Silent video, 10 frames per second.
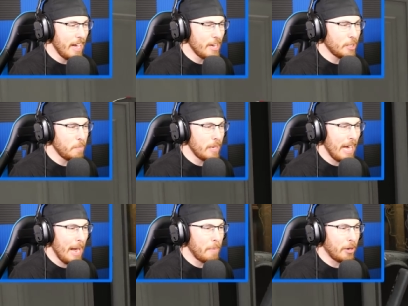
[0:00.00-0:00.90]
I used to be an
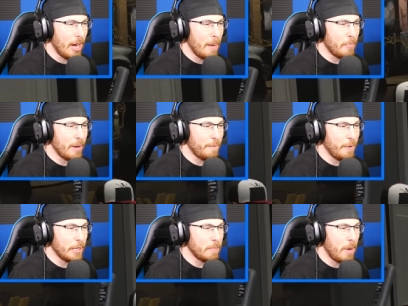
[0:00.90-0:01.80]
Abercrombie and
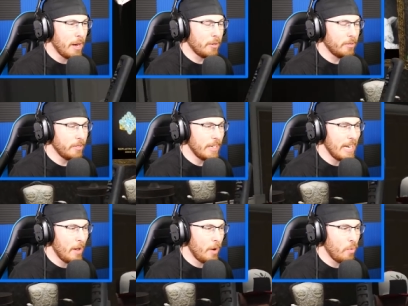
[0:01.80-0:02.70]
Fitch model, and
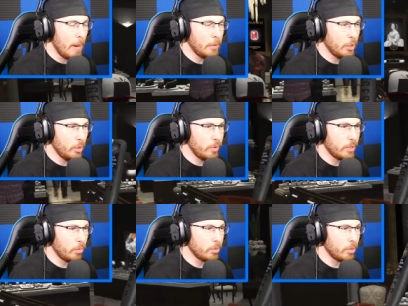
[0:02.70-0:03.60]
now I rob jewelry
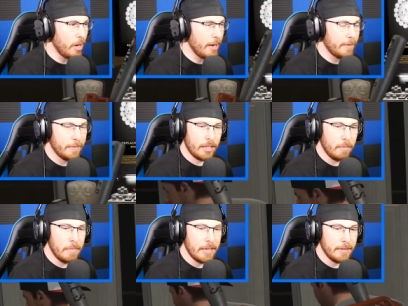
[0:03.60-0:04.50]
stores. All right, look
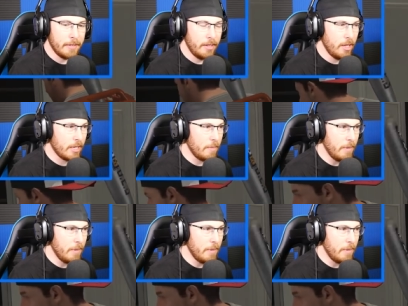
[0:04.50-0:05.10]
at me. Look at